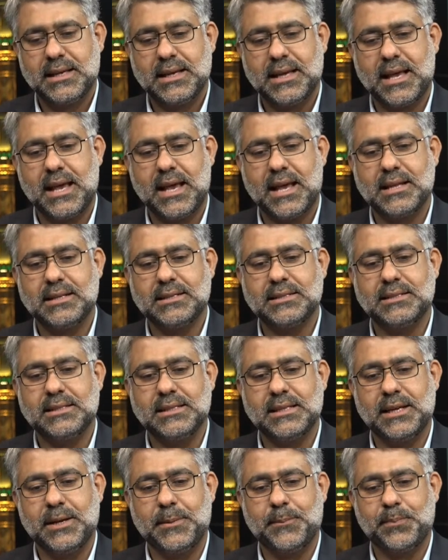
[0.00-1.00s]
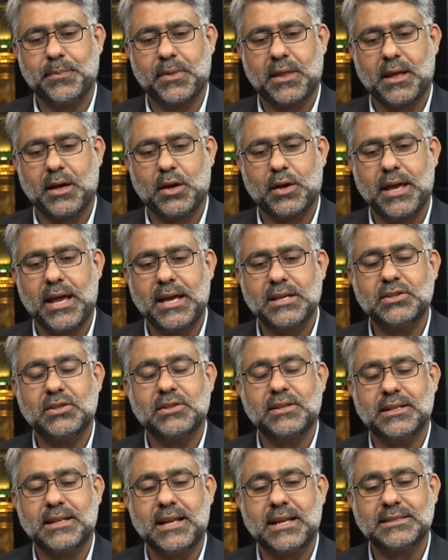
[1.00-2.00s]
and the
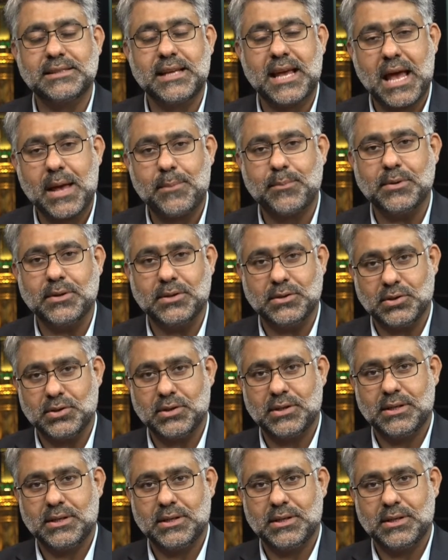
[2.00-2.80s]
occasion that has happened,